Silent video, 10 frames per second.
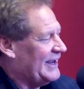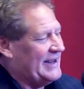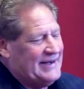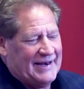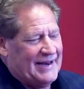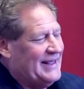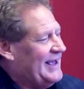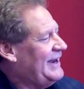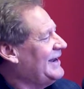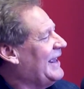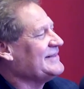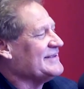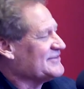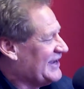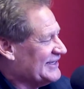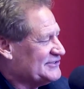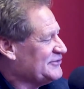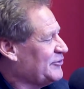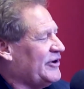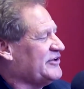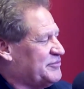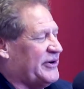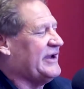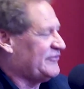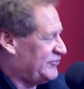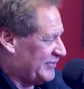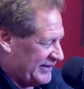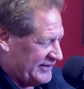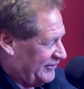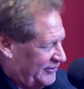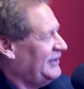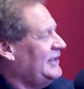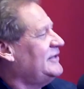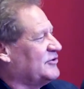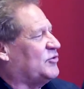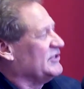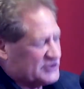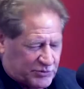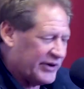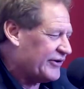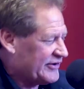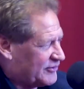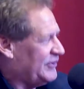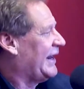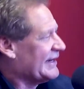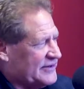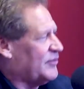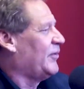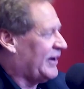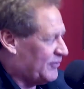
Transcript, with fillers: I, I like these guys because they're always praying for me, you know, hmm. to quit swearing, to quit acting the way I